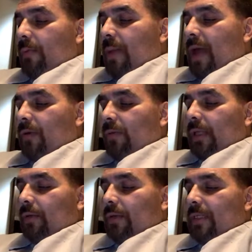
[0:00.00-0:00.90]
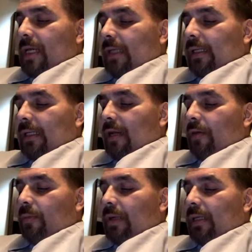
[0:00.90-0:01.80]
back when they were taking in
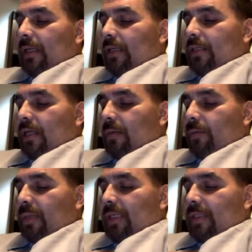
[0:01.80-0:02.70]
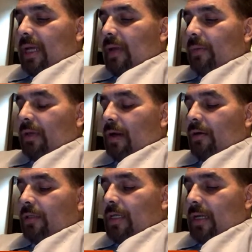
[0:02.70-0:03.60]
everybody, they checked big time in
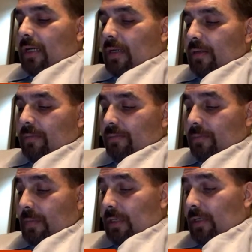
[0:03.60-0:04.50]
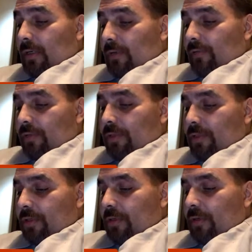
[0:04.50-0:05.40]
our time. Yeah, for
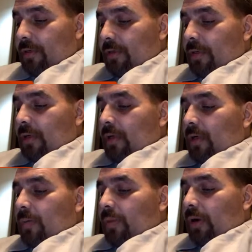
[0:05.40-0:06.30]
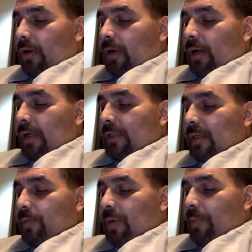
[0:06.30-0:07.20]
sure. Paul Connolly
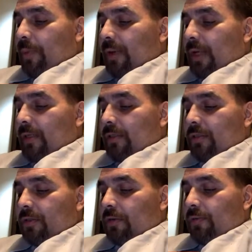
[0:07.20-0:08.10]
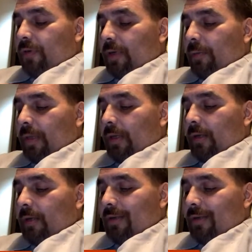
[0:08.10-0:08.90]
said, proper gangsters don't fuck men.